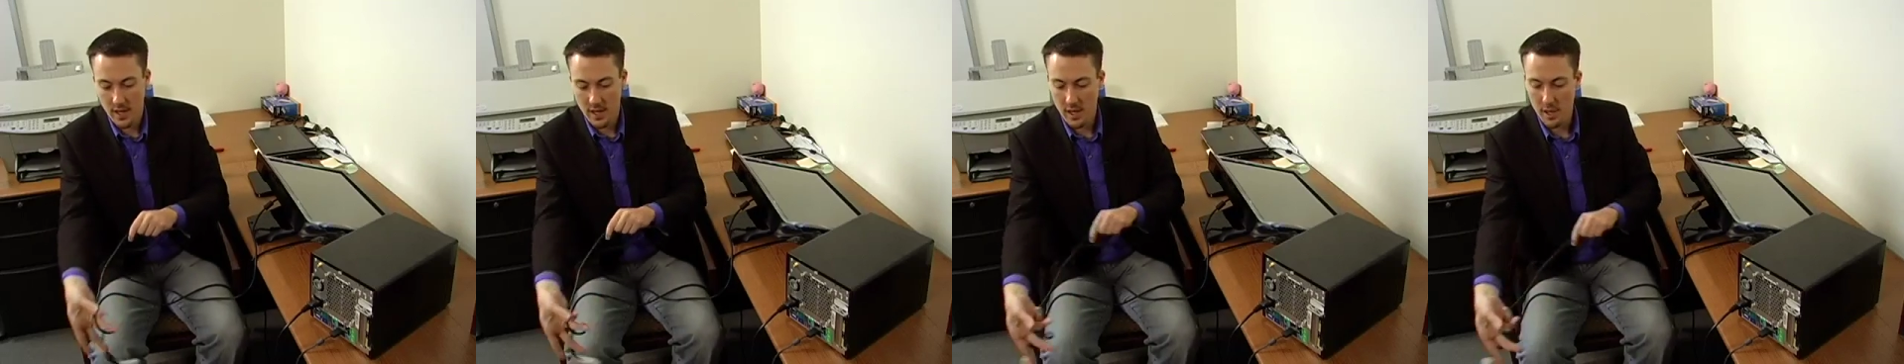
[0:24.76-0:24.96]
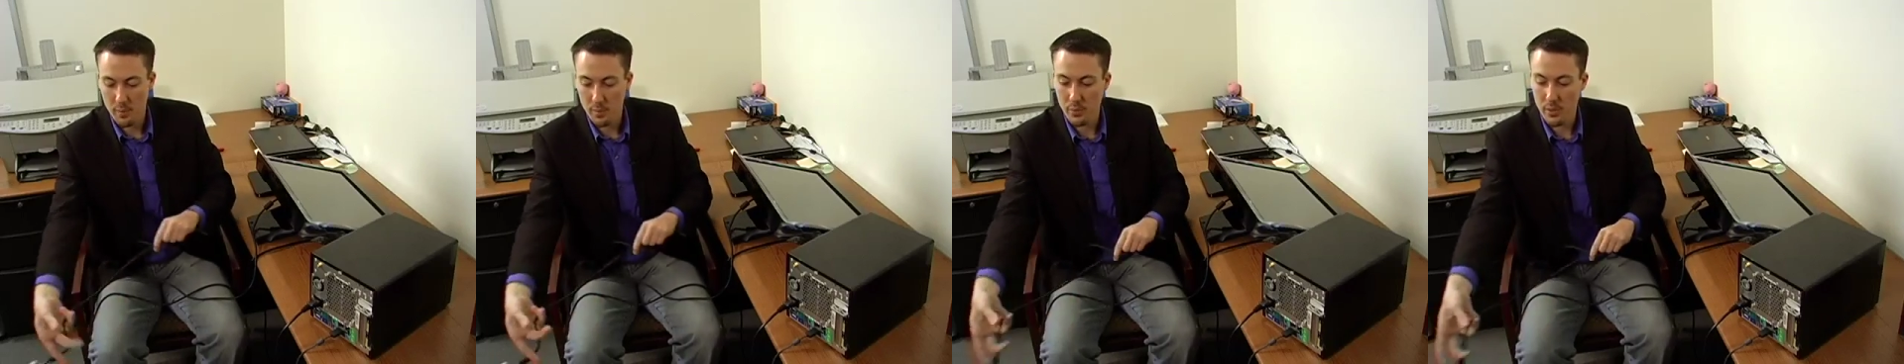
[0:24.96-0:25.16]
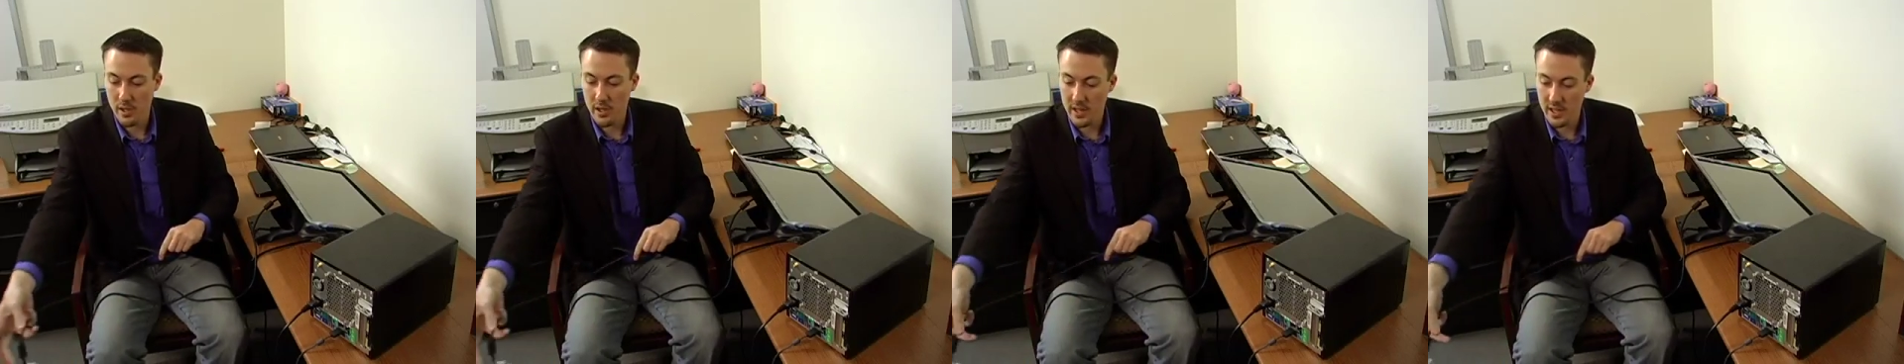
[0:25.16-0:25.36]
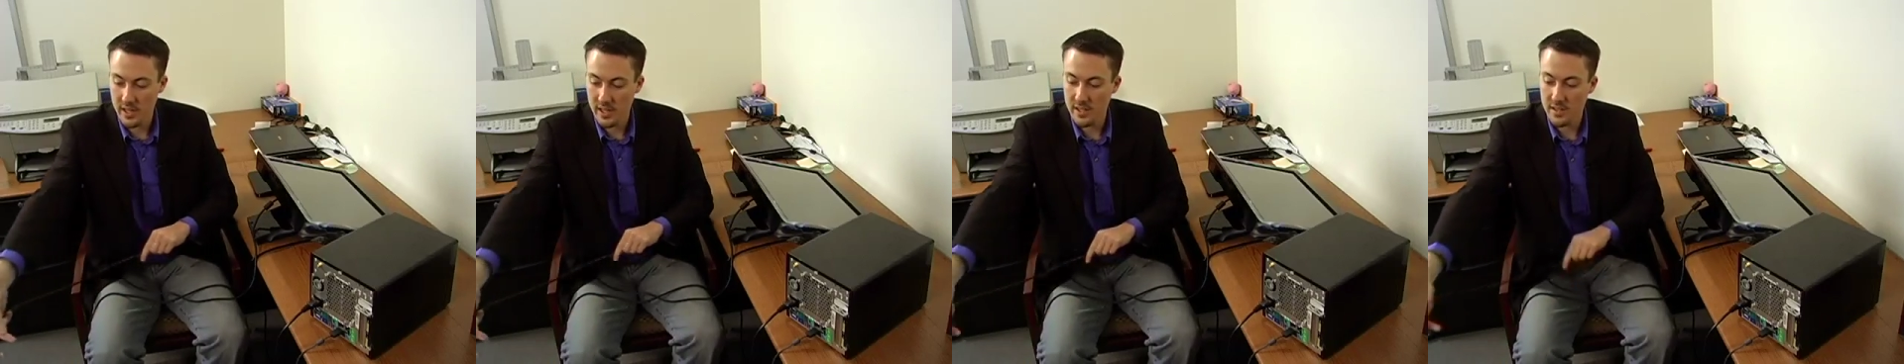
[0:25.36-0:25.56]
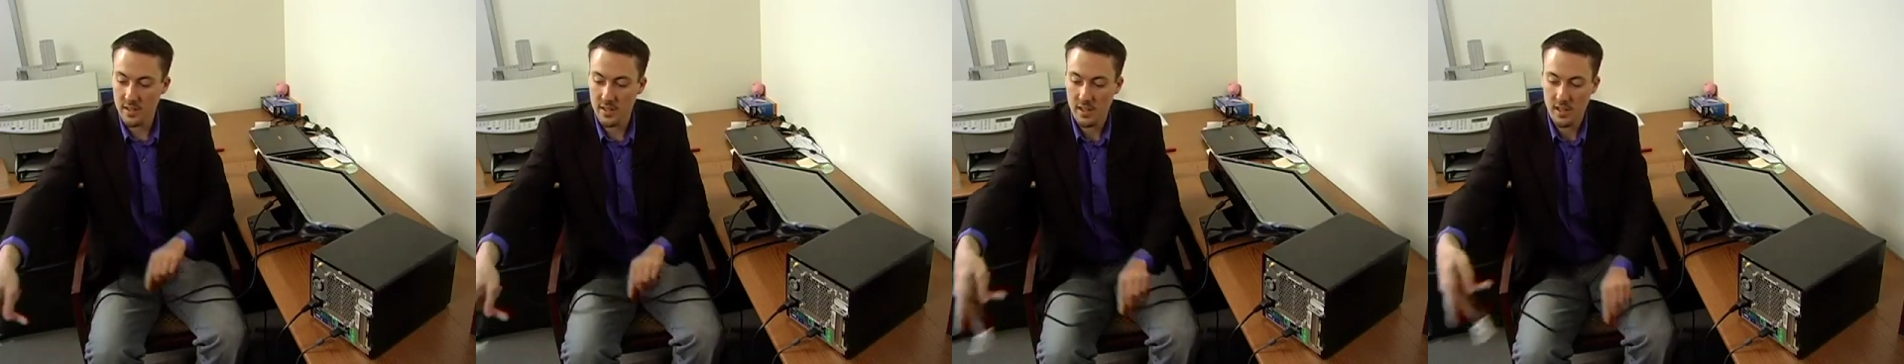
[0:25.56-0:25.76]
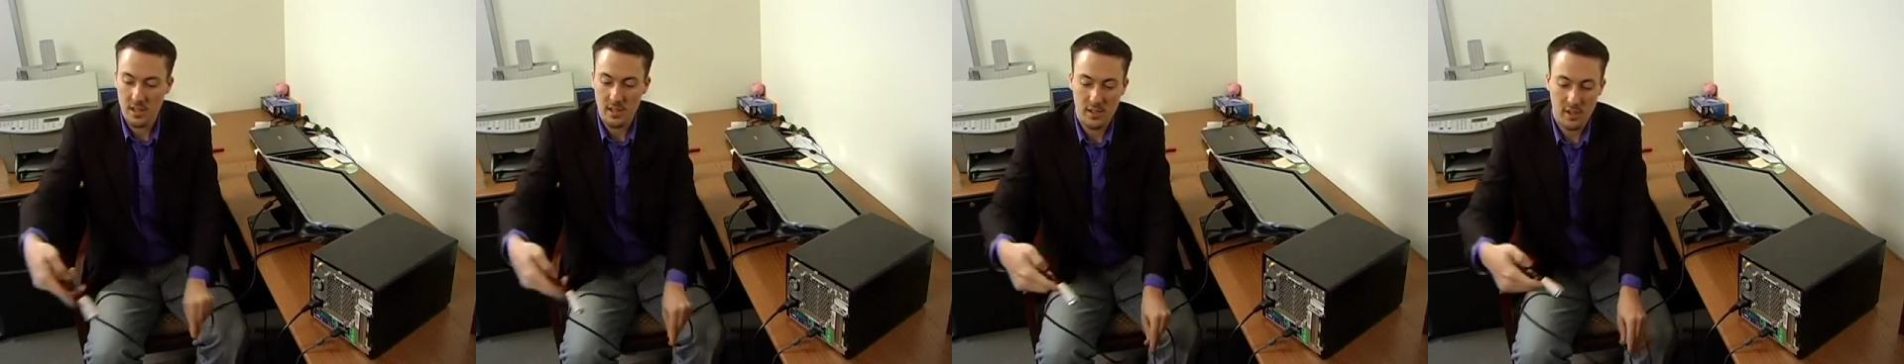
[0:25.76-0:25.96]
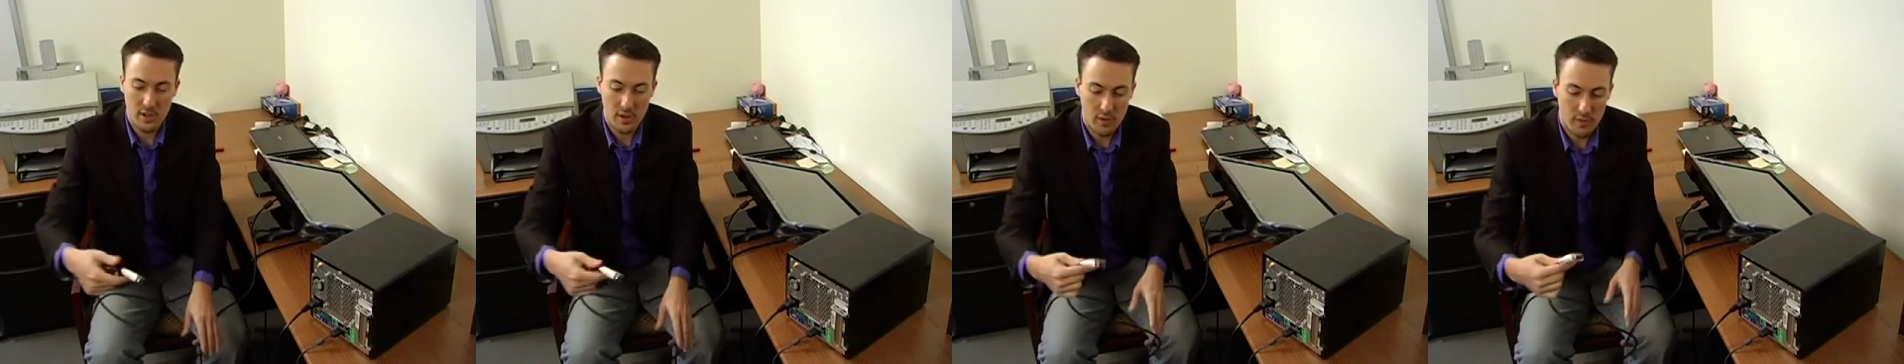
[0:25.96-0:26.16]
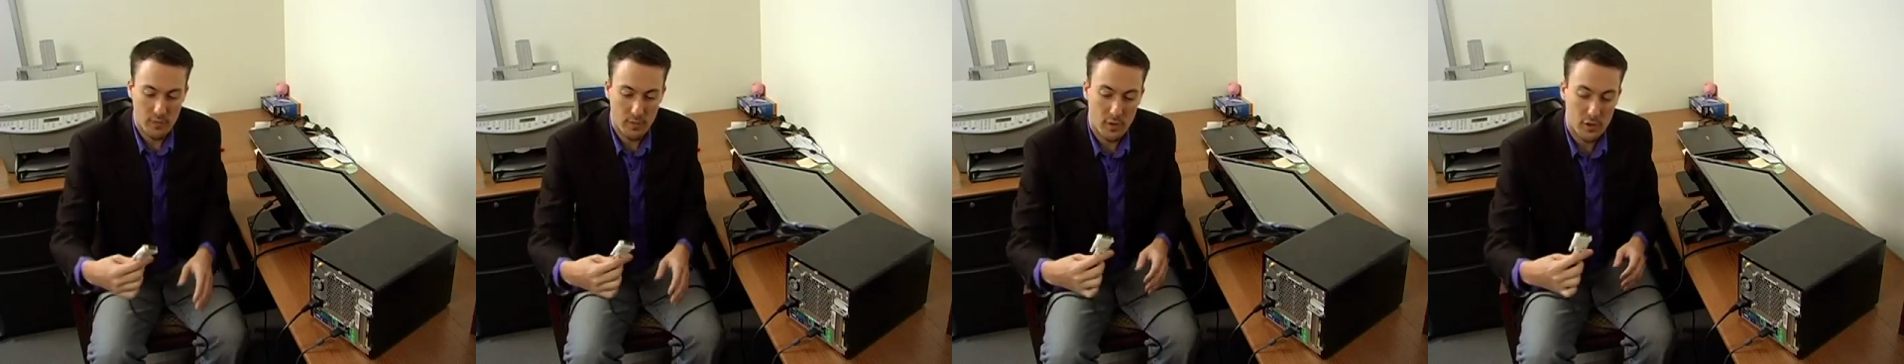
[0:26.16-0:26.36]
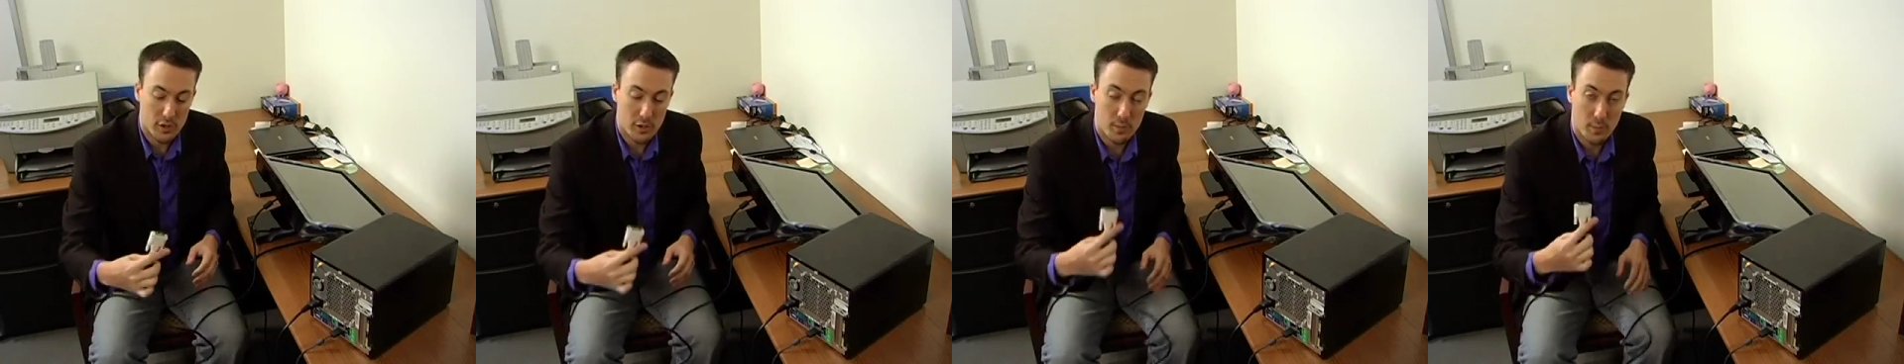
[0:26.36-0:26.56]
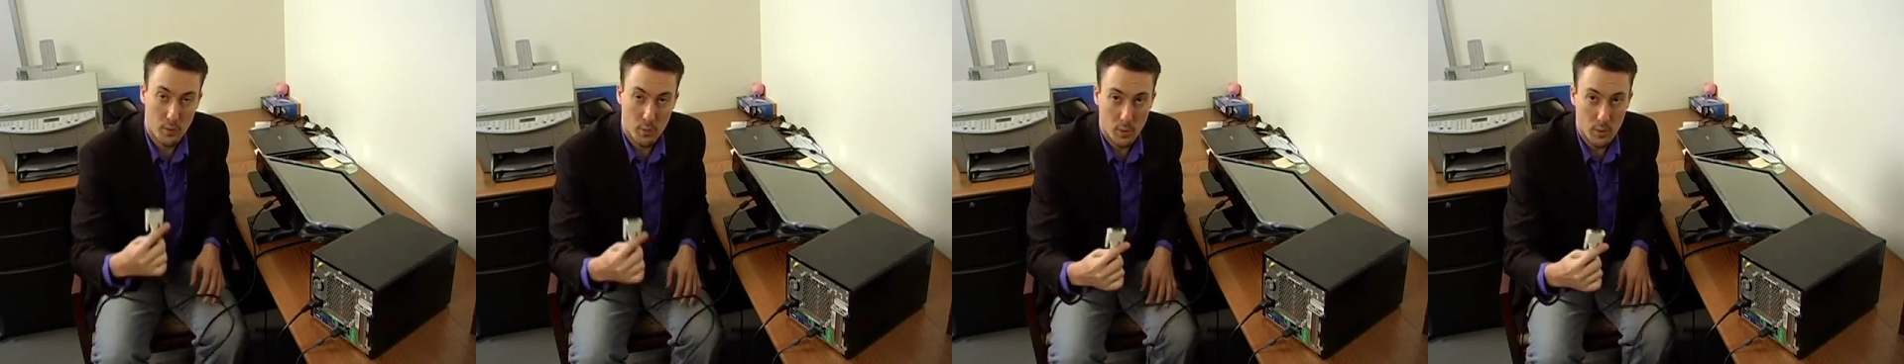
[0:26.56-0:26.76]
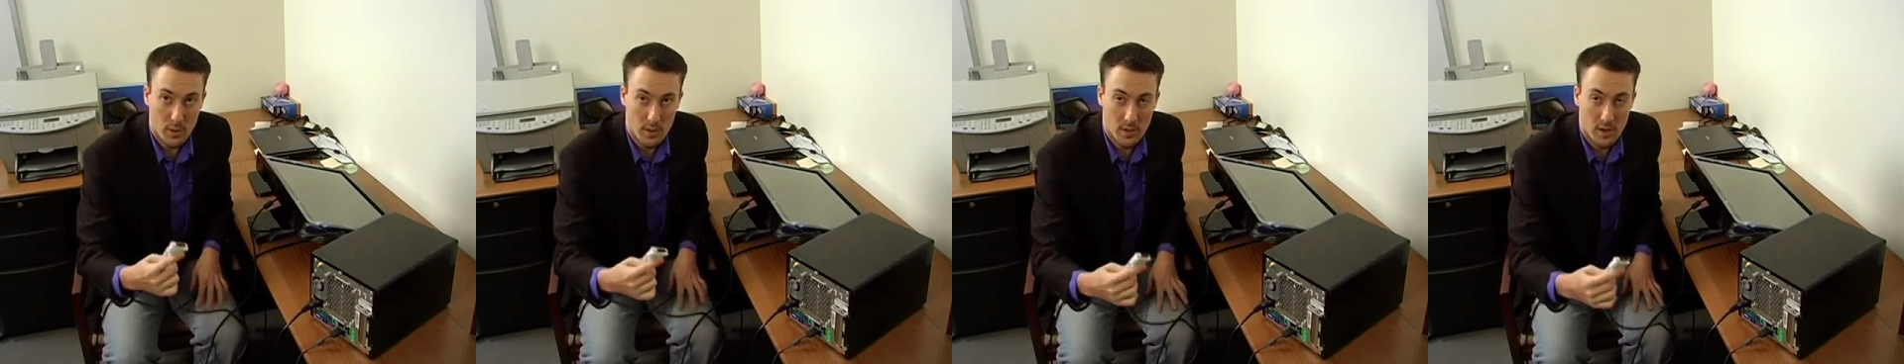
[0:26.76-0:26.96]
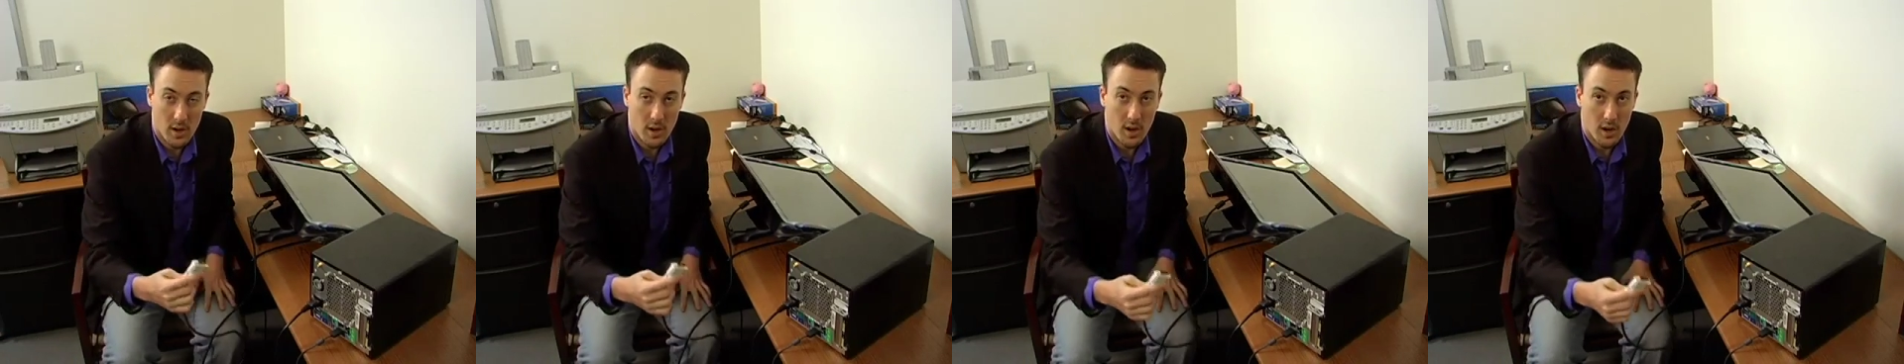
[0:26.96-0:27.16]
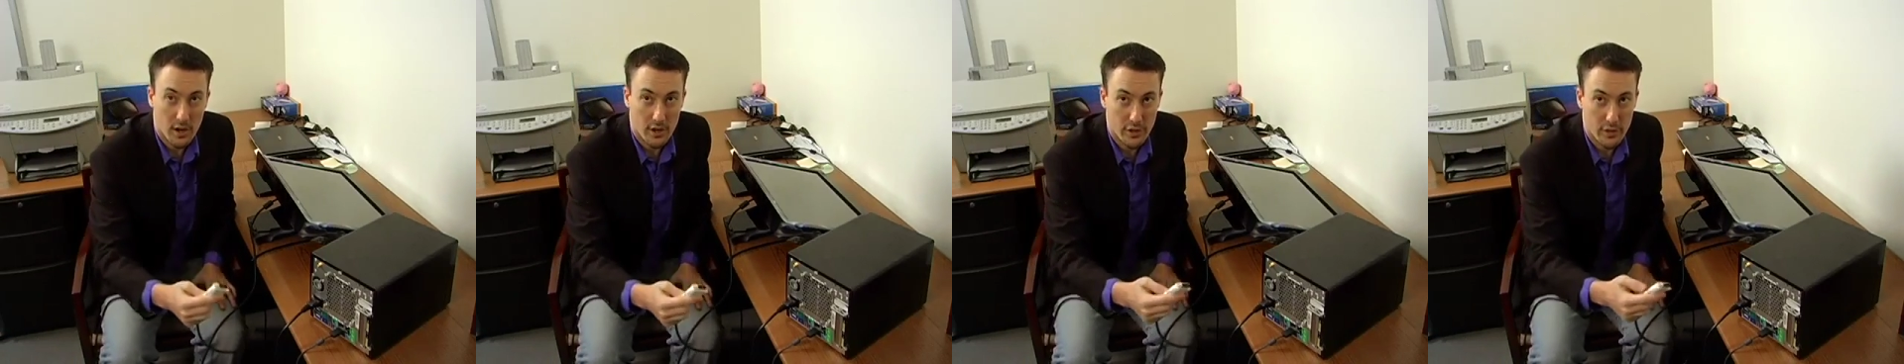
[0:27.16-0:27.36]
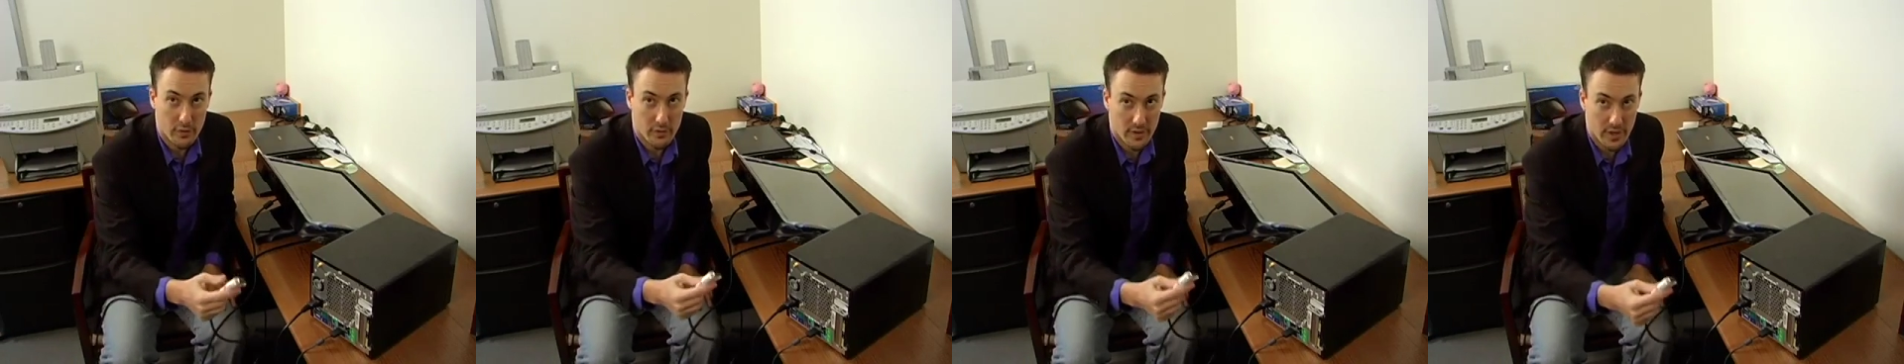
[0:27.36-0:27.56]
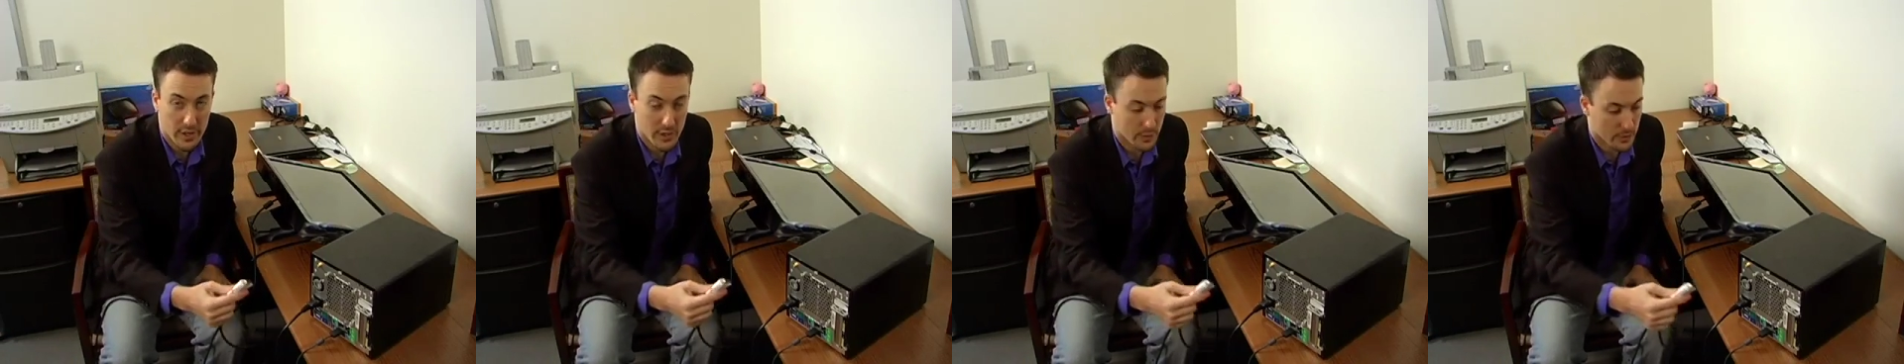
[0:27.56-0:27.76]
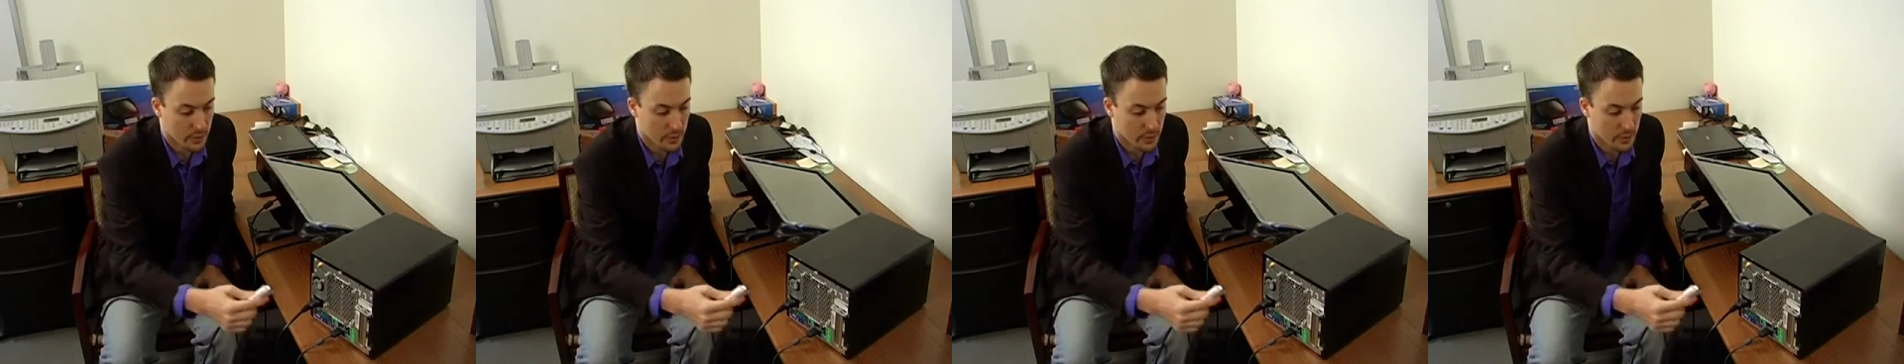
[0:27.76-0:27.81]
and plug it in to the first port on your video